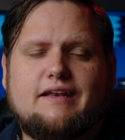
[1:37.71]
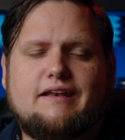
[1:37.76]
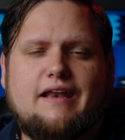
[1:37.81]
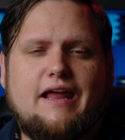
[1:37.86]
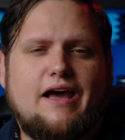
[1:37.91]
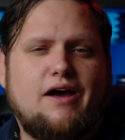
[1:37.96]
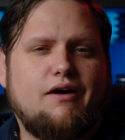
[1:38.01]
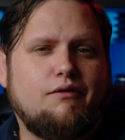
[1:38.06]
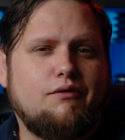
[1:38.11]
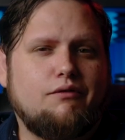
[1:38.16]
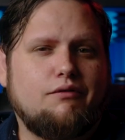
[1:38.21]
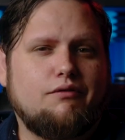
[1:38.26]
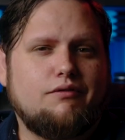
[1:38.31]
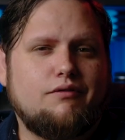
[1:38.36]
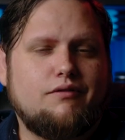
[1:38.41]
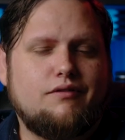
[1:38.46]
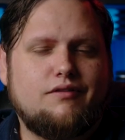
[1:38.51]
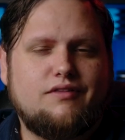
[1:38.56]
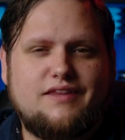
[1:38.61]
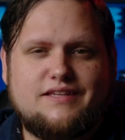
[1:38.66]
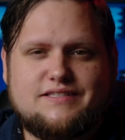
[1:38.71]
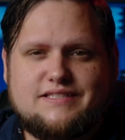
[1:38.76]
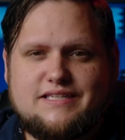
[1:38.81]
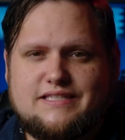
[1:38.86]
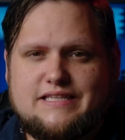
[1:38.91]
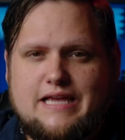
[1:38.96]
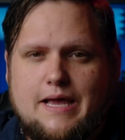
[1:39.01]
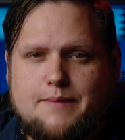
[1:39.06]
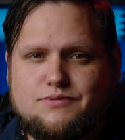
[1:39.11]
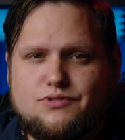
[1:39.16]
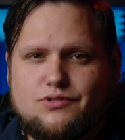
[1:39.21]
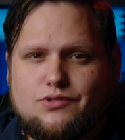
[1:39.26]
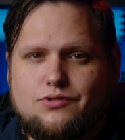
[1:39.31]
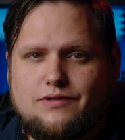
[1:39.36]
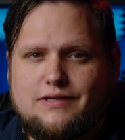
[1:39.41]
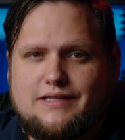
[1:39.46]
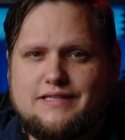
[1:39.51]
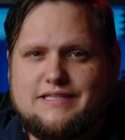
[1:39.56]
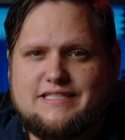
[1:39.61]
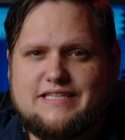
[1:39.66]
Now, this is
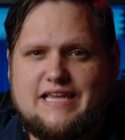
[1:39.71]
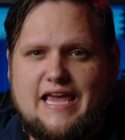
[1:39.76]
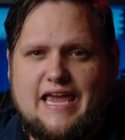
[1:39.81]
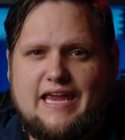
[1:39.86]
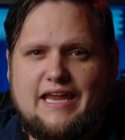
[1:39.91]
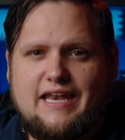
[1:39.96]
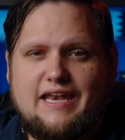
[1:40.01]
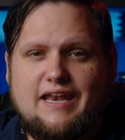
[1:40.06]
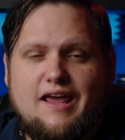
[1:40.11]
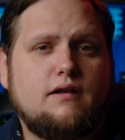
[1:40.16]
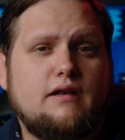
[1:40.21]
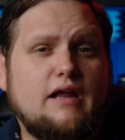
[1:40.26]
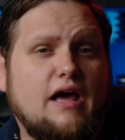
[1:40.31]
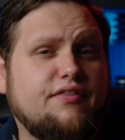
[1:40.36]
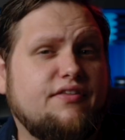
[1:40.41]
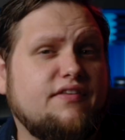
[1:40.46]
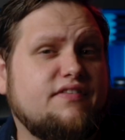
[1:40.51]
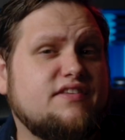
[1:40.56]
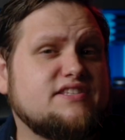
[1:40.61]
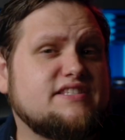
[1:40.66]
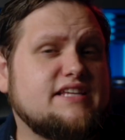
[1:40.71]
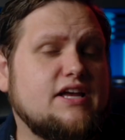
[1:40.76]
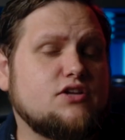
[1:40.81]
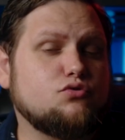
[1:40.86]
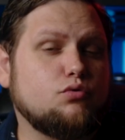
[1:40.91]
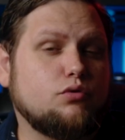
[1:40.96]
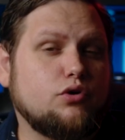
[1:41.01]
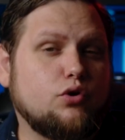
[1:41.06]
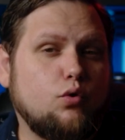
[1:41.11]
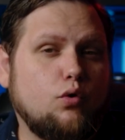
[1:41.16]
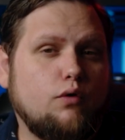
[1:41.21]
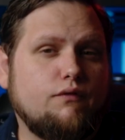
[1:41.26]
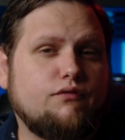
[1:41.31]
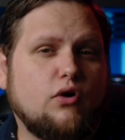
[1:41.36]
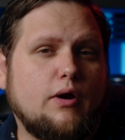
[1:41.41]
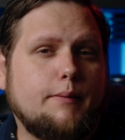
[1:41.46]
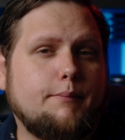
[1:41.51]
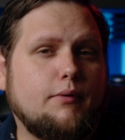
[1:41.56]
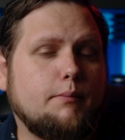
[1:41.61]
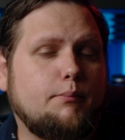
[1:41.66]
absolutely insane. Now, I think this sounds really cool if
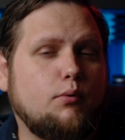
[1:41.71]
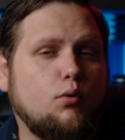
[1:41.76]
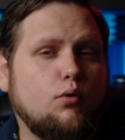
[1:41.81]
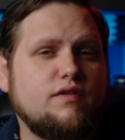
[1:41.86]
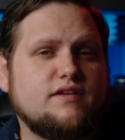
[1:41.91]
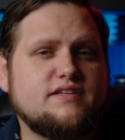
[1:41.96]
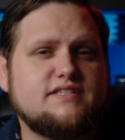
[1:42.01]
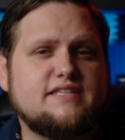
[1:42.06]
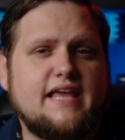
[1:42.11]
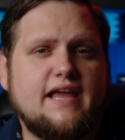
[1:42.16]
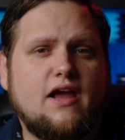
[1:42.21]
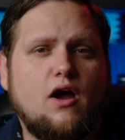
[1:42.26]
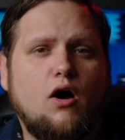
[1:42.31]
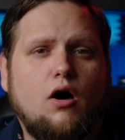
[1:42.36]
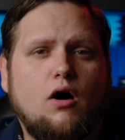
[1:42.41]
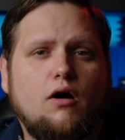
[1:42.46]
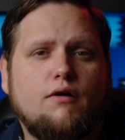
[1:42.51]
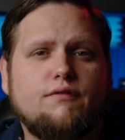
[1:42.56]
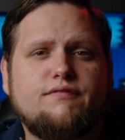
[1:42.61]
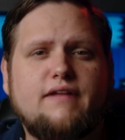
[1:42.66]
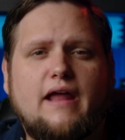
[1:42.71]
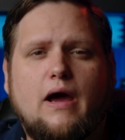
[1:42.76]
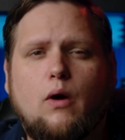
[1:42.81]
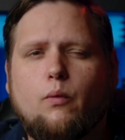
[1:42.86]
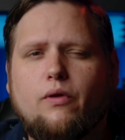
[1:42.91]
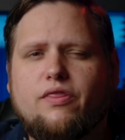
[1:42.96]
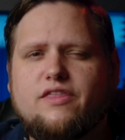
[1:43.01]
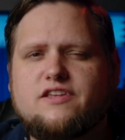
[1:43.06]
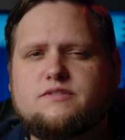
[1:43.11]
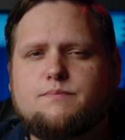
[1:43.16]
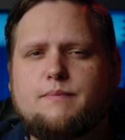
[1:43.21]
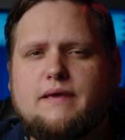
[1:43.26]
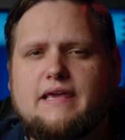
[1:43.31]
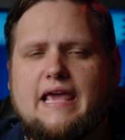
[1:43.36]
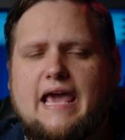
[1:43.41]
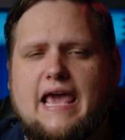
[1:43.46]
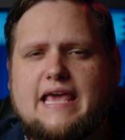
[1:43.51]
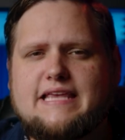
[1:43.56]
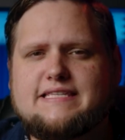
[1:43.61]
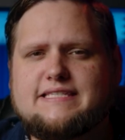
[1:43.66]
they're able to pull this thing off. Now, will this
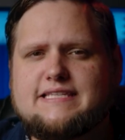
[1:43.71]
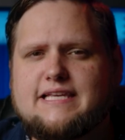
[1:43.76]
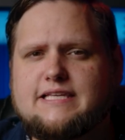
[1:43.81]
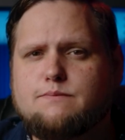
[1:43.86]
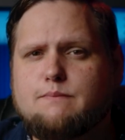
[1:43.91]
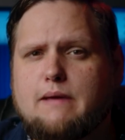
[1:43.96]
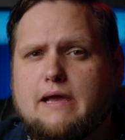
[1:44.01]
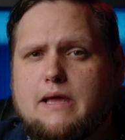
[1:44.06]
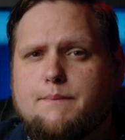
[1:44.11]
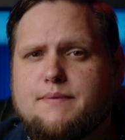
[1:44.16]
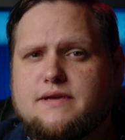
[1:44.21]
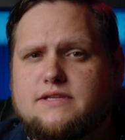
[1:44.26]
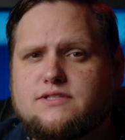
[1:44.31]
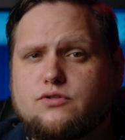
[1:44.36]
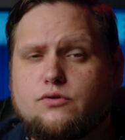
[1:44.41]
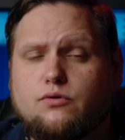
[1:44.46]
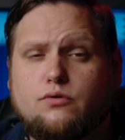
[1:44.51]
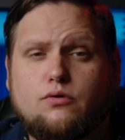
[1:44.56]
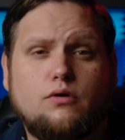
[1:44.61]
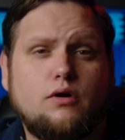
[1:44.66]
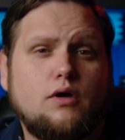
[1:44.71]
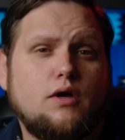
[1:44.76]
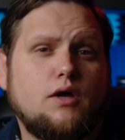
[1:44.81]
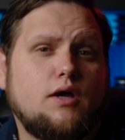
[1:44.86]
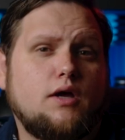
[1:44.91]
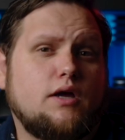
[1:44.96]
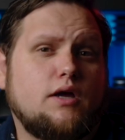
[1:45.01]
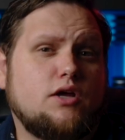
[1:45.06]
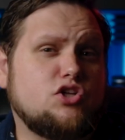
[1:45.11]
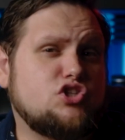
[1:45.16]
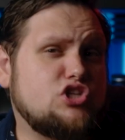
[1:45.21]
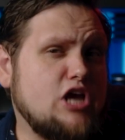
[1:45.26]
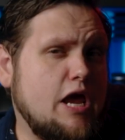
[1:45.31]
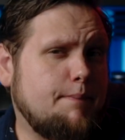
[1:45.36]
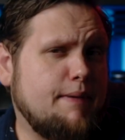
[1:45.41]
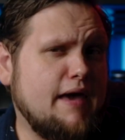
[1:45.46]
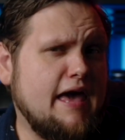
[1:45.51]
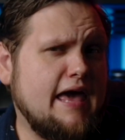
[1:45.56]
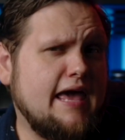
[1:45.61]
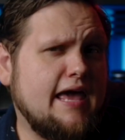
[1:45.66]
be a 6 megapixel
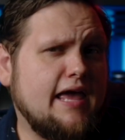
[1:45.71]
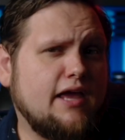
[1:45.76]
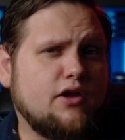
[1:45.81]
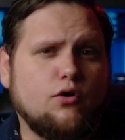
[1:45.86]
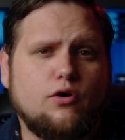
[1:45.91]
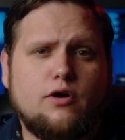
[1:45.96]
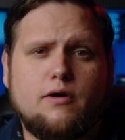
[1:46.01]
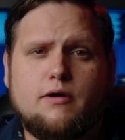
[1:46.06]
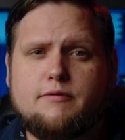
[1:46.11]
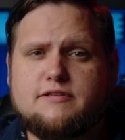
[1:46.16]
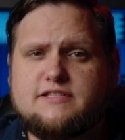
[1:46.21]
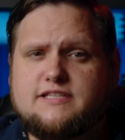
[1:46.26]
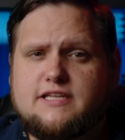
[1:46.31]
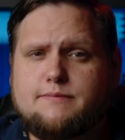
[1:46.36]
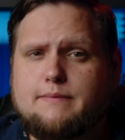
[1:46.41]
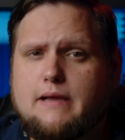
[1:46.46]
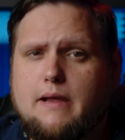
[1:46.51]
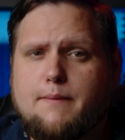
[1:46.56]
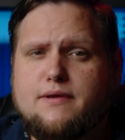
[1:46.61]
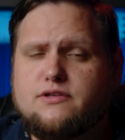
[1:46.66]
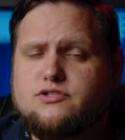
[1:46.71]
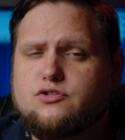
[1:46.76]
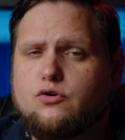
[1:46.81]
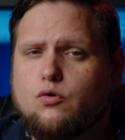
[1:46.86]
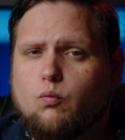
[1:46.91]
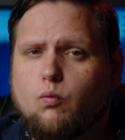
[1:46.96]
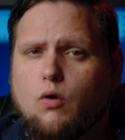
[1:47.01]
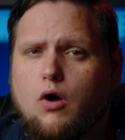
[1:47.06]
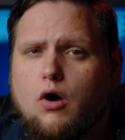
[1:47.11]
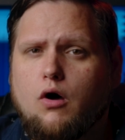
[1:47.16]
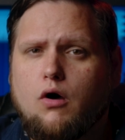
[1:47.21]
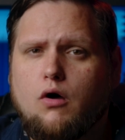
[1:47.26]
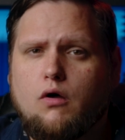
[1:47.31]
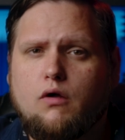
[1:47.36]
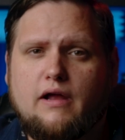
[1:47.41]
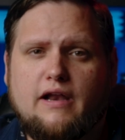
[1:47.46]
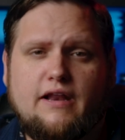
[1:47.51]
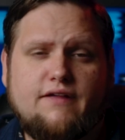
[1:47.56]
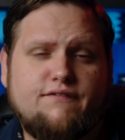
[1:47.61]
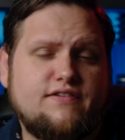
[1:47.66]
JPEG or a 6 megapixel RAW?
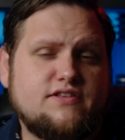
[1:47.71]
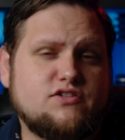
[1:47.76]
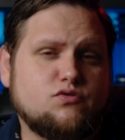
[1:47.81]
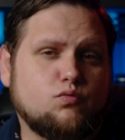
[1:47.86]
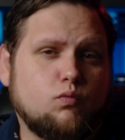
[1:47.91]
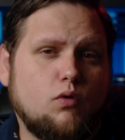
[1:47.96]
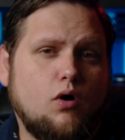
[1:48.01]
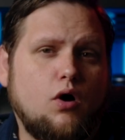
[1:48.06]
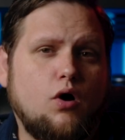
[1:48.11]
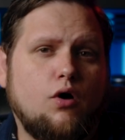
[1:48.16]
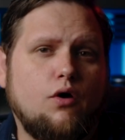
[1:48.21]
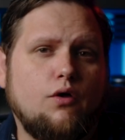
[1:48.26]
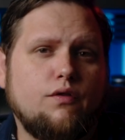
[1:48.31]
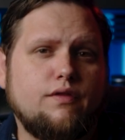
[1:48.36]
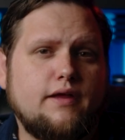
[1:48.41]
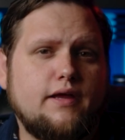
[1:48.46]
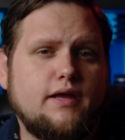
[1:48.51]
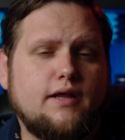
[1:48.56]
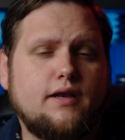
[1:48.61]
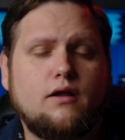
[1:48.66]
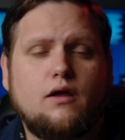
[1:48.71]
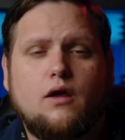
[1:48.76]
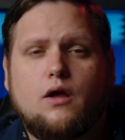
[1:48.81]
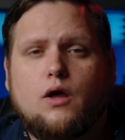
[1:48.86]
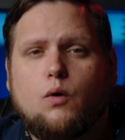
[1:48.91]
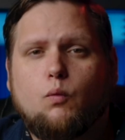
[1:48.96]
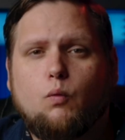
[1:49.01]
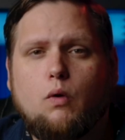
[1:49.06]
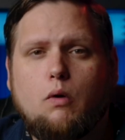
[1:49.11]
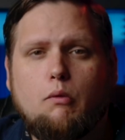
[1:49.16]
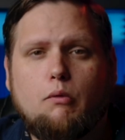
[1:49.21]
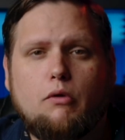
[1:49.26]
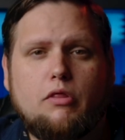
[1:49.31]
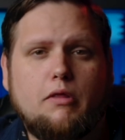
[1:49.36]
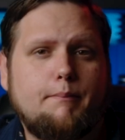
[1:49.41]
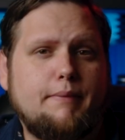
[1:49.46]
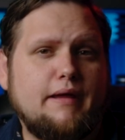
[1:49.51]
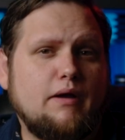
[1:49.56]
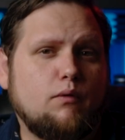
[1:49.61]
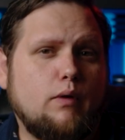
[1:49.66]
And if it's RAW, then what will the
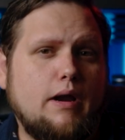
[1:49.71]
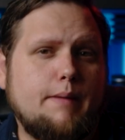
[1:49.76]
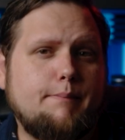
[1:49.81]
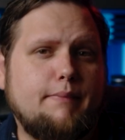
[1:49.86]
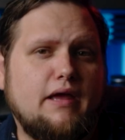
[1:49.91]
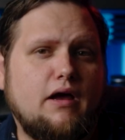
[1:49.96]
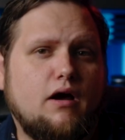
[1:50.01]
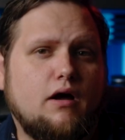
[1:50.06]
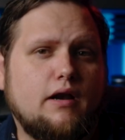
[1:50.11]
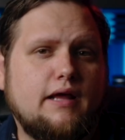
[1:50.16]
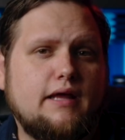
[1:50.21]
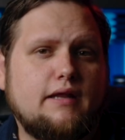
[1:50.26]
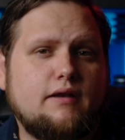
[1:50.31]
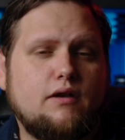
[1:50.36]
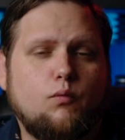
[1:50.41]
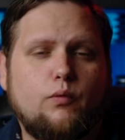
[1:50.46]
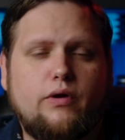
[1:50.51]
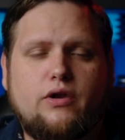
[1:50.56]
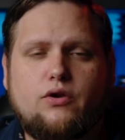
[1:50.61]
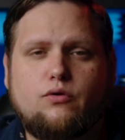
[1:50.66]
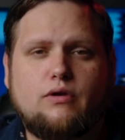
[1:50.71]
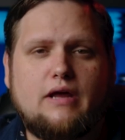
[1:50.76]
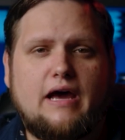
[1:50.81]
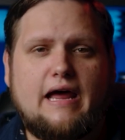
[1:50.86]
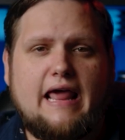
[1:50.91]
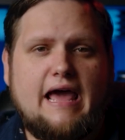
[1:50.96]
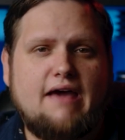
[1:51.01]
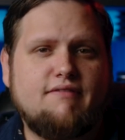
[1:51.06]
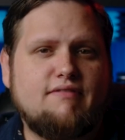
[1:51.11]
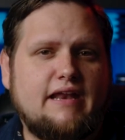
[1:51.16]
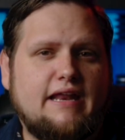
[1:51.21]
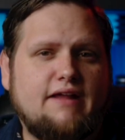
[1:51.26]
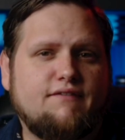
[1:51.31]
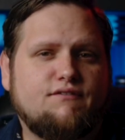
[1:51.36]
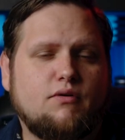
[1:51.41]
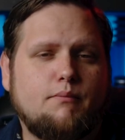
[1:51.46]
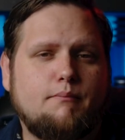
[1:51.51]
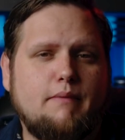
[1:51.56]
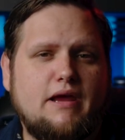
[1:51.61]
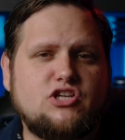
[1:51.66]
bitrate be on it? We do not have that
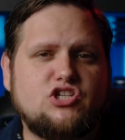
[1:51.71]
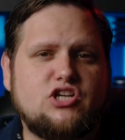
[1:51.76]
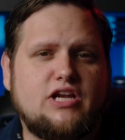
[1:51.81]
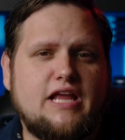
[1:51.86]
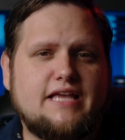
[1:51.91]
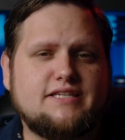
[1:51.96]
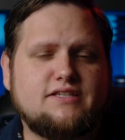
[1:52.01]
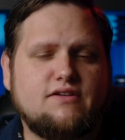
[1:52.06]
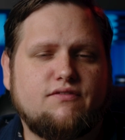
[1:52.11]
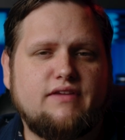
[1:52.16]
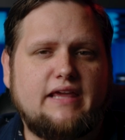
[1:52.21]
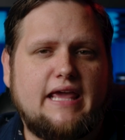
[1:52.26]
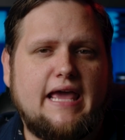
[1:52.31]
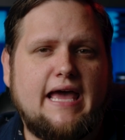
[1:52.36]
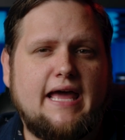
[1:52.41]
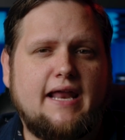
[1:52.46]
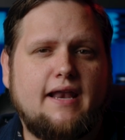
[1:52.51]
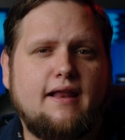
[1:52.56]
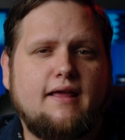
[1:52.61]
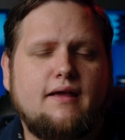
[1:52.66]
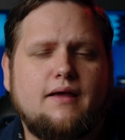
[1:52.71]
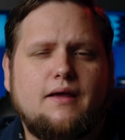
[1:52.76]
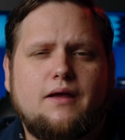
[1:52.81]
information as of yet.